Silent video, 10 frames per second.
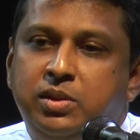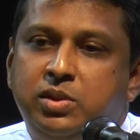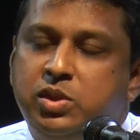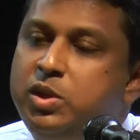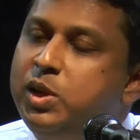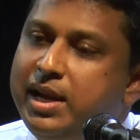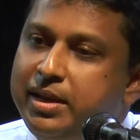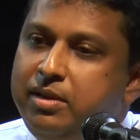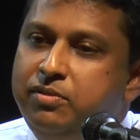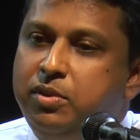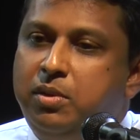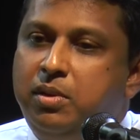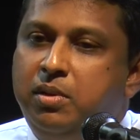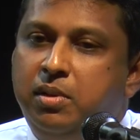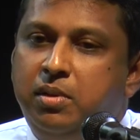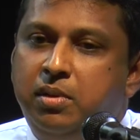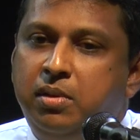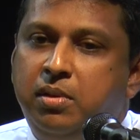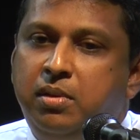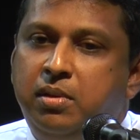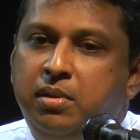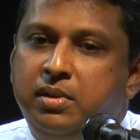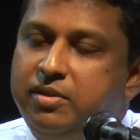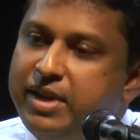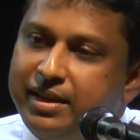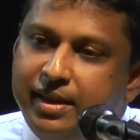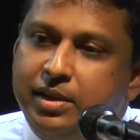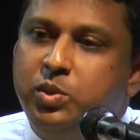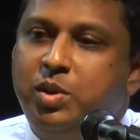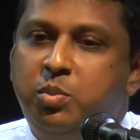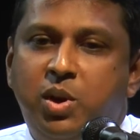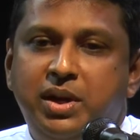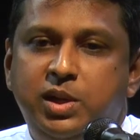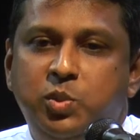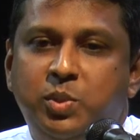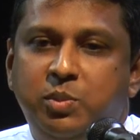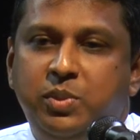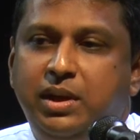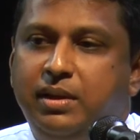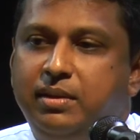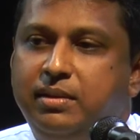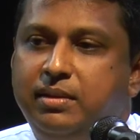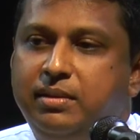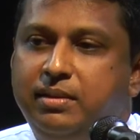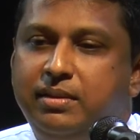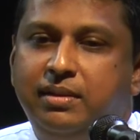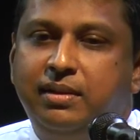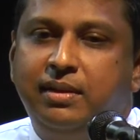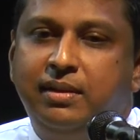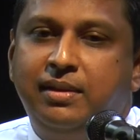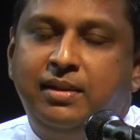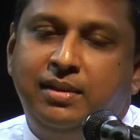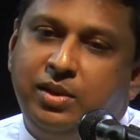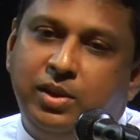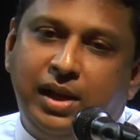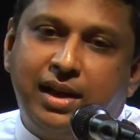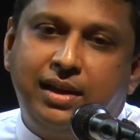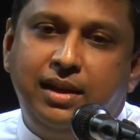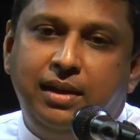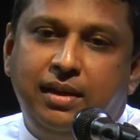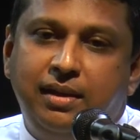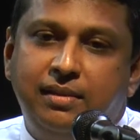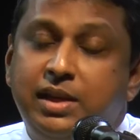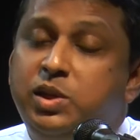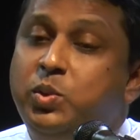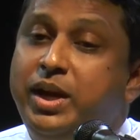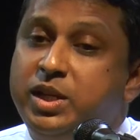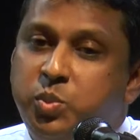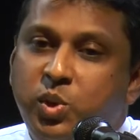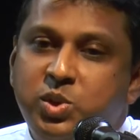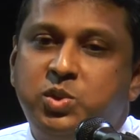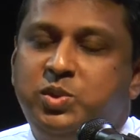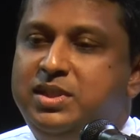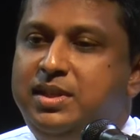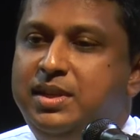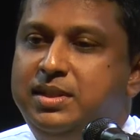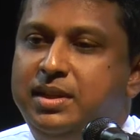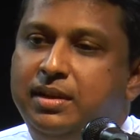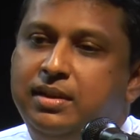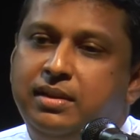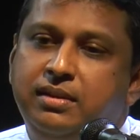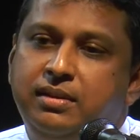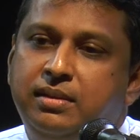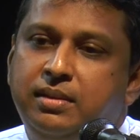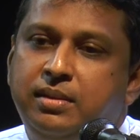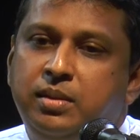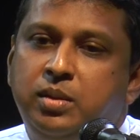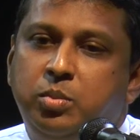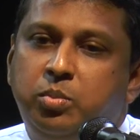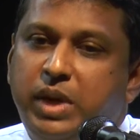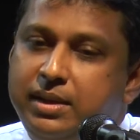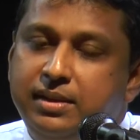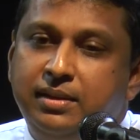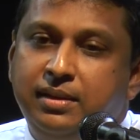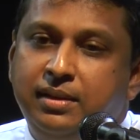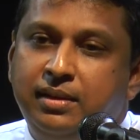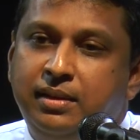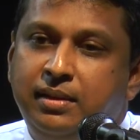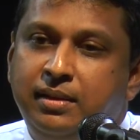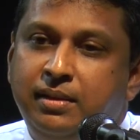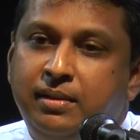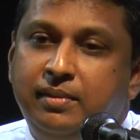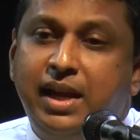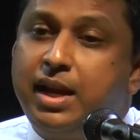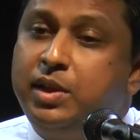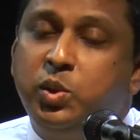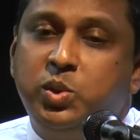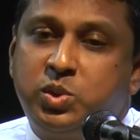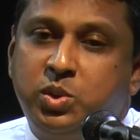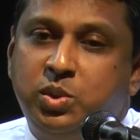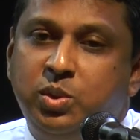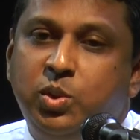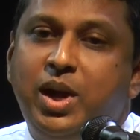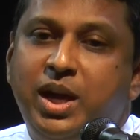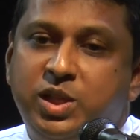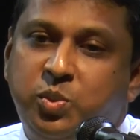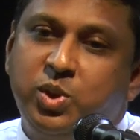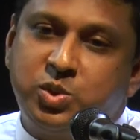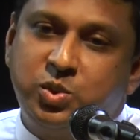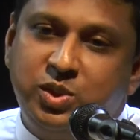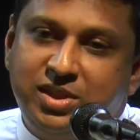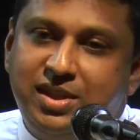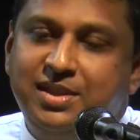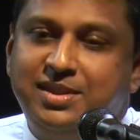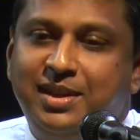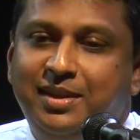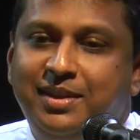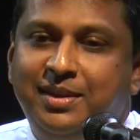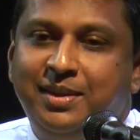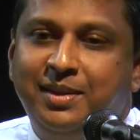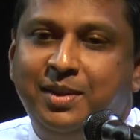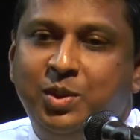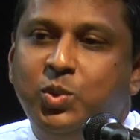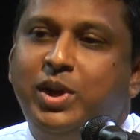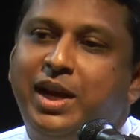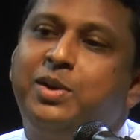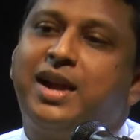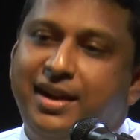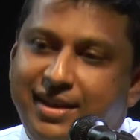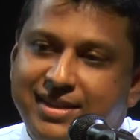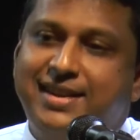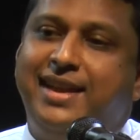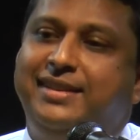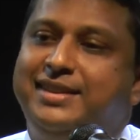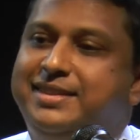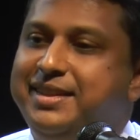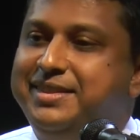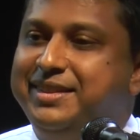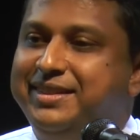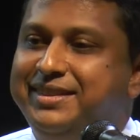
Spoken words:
So you are lucky for the fact that you were born a human being. You are lucky that you were exposed to this teaching. But there are those who are exposed to this teaching who cannot understand this teaching.